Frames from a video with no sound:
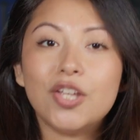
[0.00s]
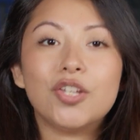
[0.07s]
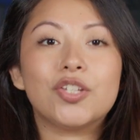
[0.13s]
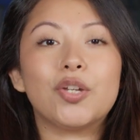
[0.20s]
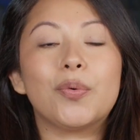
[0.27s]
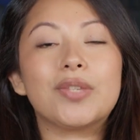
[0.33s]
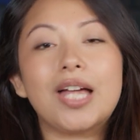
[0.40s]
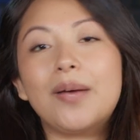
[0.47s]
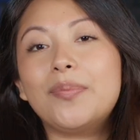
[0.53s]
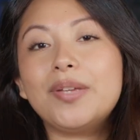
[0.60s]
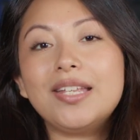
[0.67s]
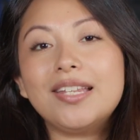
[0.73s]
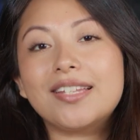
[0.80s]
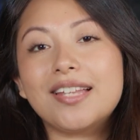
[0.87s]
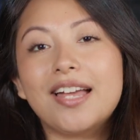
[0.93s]
So with that
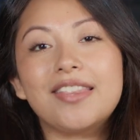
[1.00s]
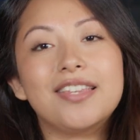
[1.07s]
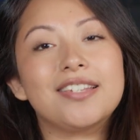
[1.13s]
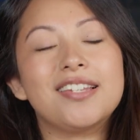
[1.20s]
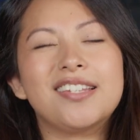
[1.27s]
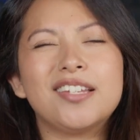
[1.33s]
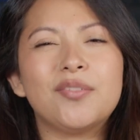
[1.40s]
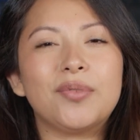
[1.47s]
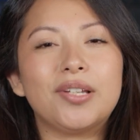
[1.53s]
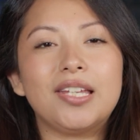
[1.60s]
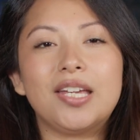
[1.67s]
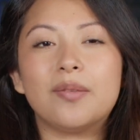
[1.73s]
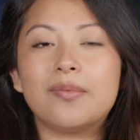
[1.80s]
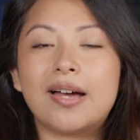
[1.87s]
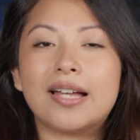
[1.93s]
being said, this isn't
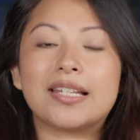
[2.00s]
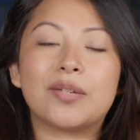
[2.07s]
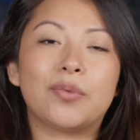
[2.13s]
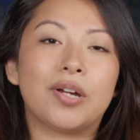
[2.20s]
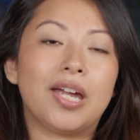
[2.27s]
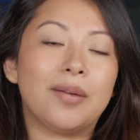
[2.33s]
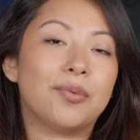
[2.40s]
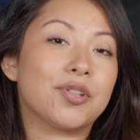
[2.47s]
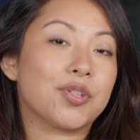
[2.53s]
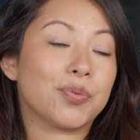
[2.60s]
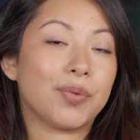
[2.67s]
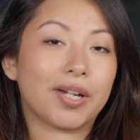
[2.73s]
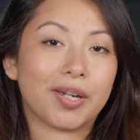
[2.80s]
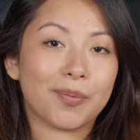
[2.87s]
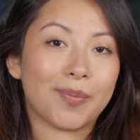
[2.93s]
really a mask that we're able to
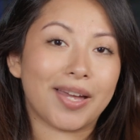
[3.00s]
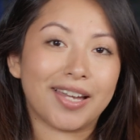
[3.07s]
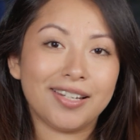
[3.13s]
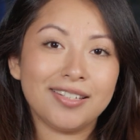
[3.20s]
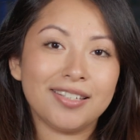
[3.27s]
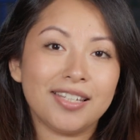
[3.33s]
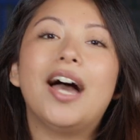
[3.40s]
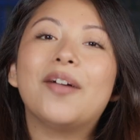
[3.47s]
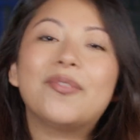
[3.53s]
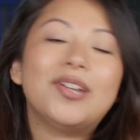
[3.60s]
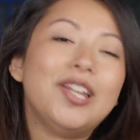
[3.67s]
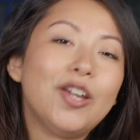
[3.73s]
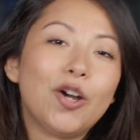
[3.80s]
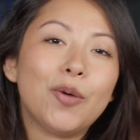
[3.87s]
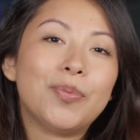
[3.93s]
recommend. I
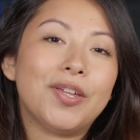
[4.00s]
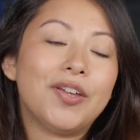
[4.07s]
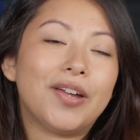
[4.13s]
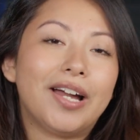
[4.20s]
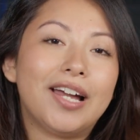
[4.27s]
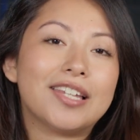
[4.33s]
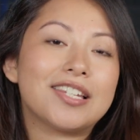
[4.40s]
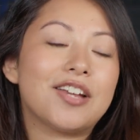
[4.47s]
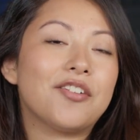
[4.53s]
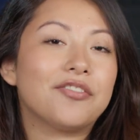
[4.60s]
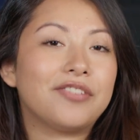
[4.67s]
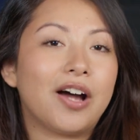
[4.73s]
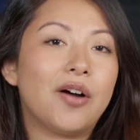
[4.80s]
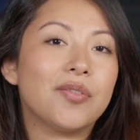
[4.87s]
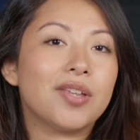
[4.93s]
really hope that you guys
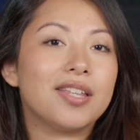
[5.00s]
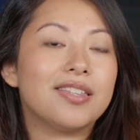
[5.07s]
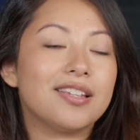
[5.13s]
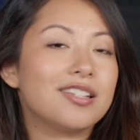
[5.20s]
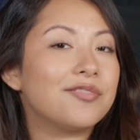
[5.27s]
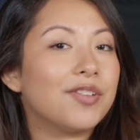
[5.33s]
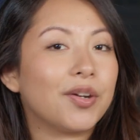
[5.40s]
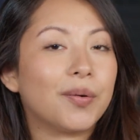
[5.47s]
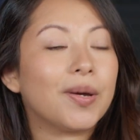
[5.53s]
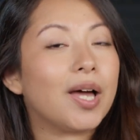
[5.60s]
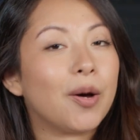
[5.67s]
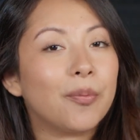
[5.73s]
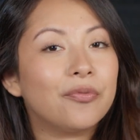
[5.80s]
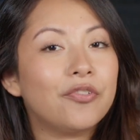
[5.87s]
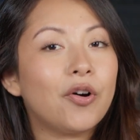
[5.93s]
found this video
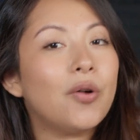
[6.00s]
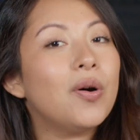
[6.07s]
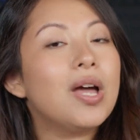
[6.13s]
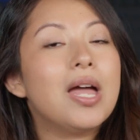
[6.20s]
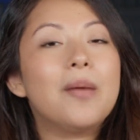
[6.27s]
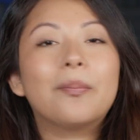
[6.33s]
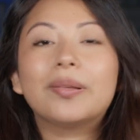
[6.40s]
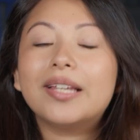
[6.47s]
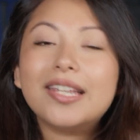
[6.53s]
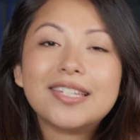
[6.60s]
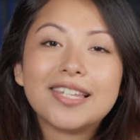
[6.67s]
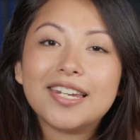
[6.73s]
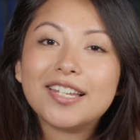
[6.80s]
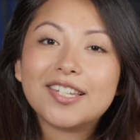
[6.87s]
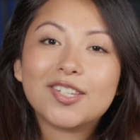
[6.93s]
helpful. Please
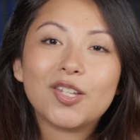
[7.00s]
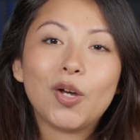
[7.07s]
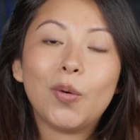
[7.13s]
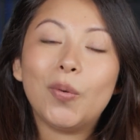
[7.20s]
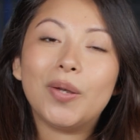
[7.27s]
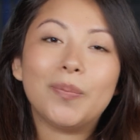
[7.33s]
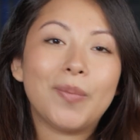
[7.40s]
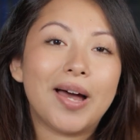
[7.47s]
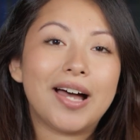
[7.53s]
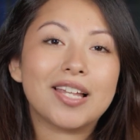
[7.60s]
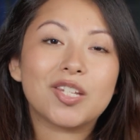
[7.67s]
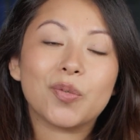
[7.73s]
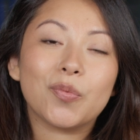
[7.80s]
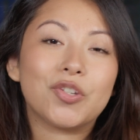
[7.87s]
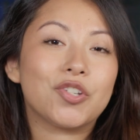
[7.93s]
let us know what
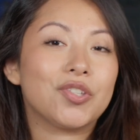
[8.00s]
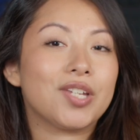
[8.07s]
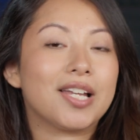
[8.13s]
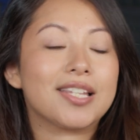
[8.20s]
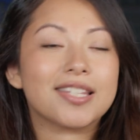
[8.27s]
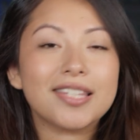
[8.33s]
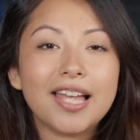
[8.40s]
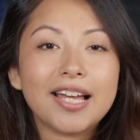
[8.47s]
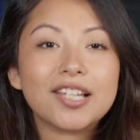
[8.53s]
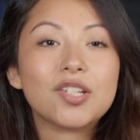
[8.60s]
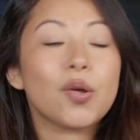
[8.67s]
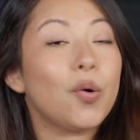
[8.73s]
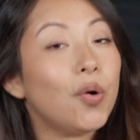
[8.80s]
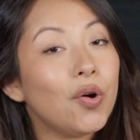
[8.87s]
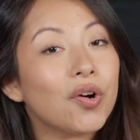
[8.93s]
masks we should test next
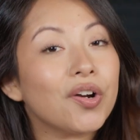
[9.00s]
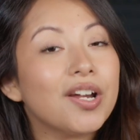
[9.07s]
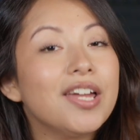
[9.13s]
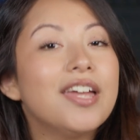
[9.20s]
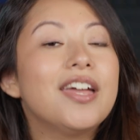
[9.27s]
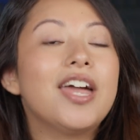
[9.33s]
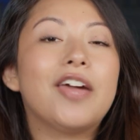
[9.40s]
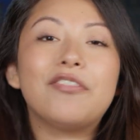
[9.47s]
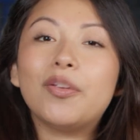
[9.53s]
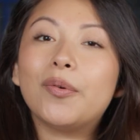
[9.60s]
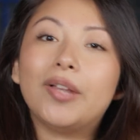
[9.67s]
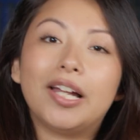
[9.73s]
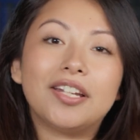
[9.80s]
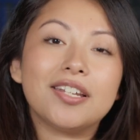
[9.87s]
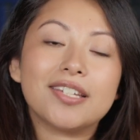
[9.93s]
or if you
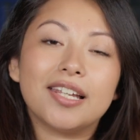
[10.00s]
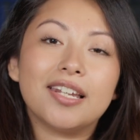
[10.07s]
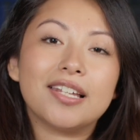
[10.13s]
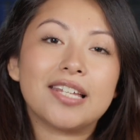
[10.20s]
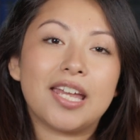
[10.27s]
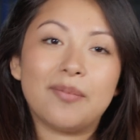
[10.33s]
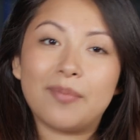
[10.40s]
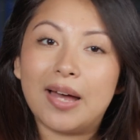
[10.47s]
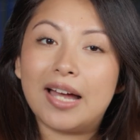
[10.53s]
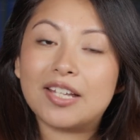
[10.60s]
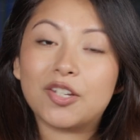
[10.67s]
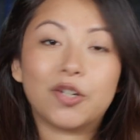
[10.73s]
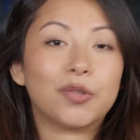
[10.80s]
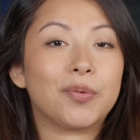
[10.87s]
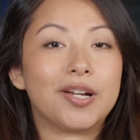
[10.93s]
would like to send us a
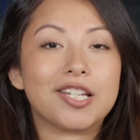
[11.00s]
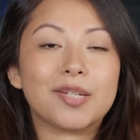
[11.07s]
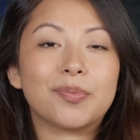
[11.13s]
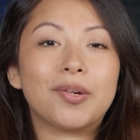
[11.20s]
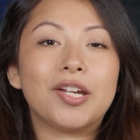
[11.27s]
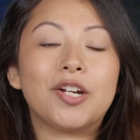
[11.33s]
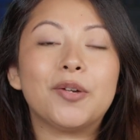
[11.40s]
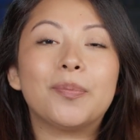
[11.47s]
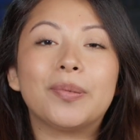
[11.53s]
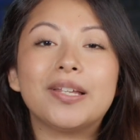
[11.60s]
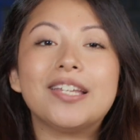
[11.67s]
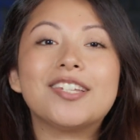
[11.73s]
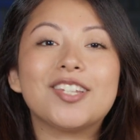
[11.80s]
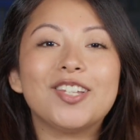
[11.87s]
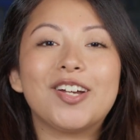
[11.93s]
mask or respirator,
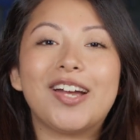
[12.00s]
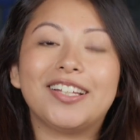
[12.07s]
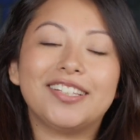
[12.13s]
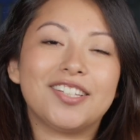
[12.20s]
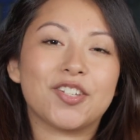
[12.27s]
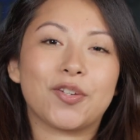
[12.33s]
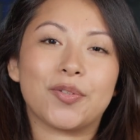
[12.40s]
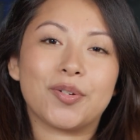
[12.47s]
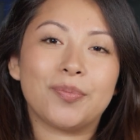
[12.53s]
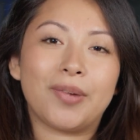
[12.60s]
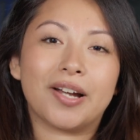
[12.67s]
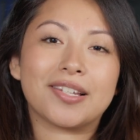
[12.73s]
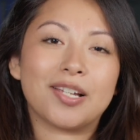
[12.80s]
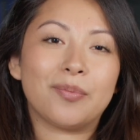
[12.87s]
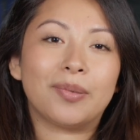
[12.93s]
please look at the description
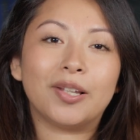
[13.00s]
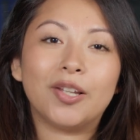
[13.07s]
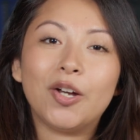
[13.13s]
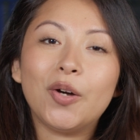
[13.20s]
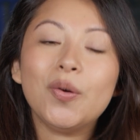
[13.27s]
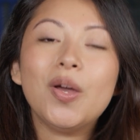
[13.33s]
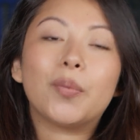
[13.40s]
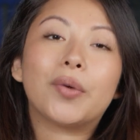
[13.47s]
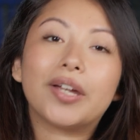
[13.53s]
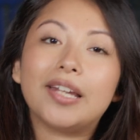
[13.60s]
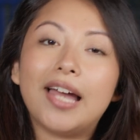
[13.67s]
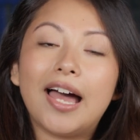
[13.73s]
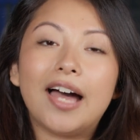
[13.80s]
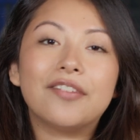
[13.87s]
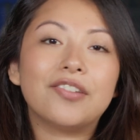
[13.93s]
box down below. We're going
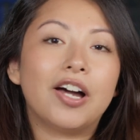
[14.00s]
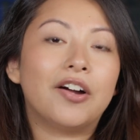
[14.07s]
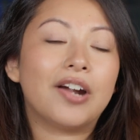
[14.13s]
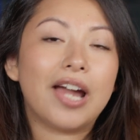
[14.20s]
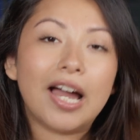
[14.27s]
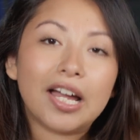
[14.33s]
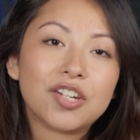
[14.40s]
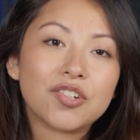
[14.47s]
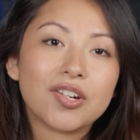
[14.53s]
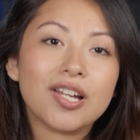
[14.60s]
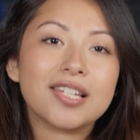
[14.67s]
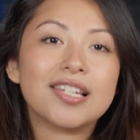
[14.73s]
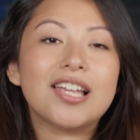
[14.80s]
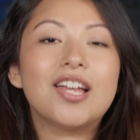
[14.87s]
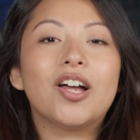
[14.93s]
to have our
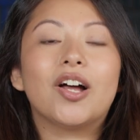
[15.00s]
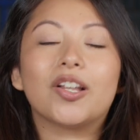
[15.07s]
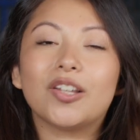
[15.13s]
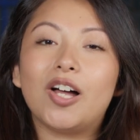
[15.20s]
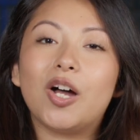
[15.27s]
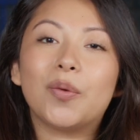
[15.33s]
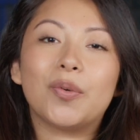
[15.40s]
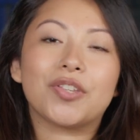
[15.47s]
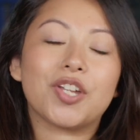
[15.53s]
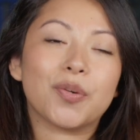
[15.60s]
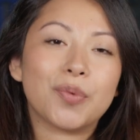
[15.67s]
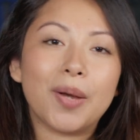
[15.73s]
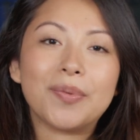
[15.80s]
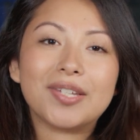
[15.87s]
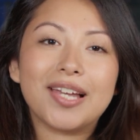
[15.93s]
address along with our
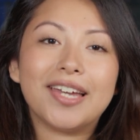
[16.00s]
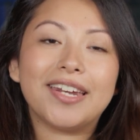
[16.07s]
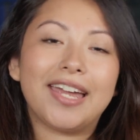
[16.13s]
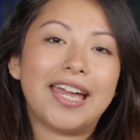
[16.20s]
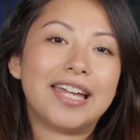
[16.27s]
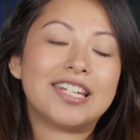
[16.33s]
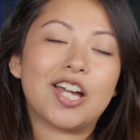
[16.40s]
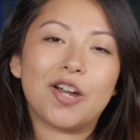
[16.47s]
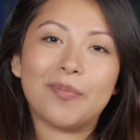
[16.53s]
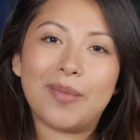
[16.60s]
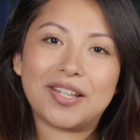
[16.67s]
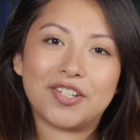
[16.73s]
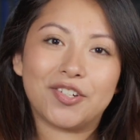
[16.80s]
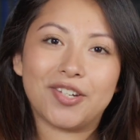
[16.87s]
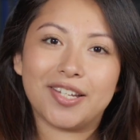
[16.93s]
website and our
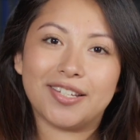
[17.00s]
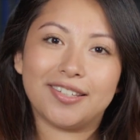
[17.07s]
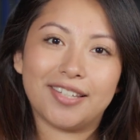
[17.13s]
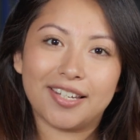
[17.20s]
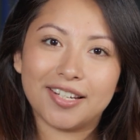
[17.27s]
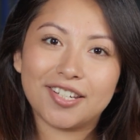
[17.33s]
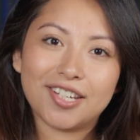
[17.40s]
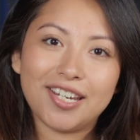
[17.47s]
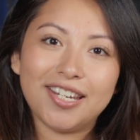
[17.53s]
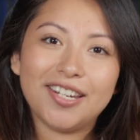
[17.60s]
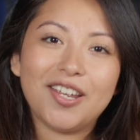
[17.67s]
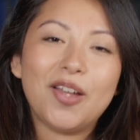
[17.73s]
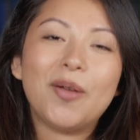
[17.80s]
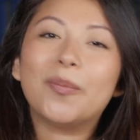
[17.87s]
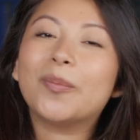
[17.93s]
master testing data sheet.
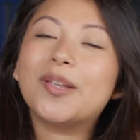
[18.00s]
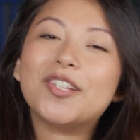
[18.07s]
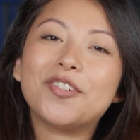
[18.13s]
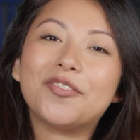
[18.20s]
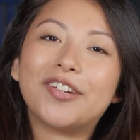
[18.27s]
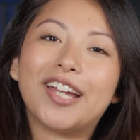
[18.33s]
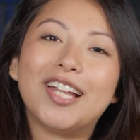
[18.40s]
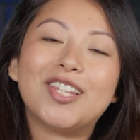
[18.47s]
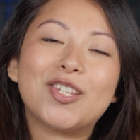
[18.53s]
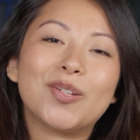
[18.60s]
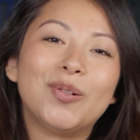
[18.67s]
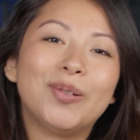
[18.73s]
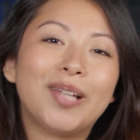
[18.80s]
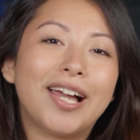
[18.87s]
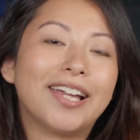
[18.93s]
Please don't forget
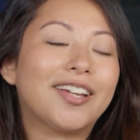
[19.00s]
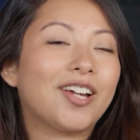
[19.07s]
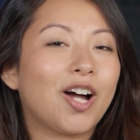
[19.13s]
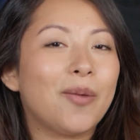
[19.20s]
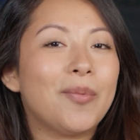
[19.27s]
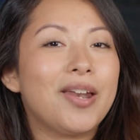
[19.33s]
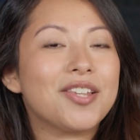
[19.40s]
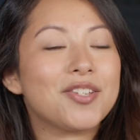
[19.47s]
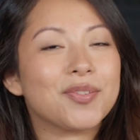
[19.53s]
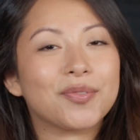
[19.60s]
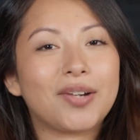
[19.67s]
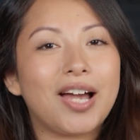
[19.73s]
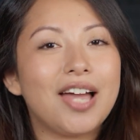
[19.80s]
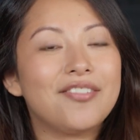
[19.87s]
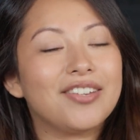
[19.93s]
to like, comment, and
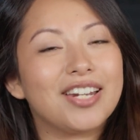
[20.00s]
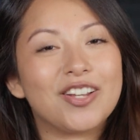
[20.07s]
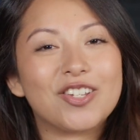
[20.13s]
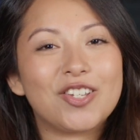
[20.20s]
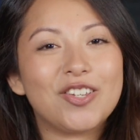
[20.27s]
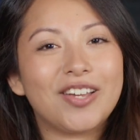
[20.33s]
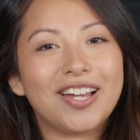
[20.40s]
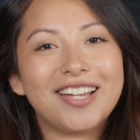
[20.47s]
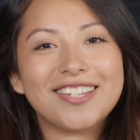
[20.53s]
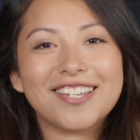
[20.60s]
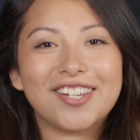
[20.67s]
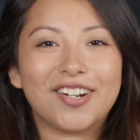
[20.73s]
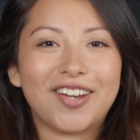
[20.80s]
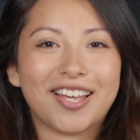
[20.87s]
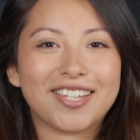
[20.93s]
subscribe and I'll see you guys
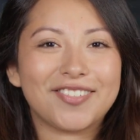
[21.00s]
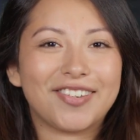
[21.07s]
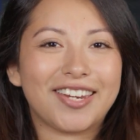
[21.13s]
in our next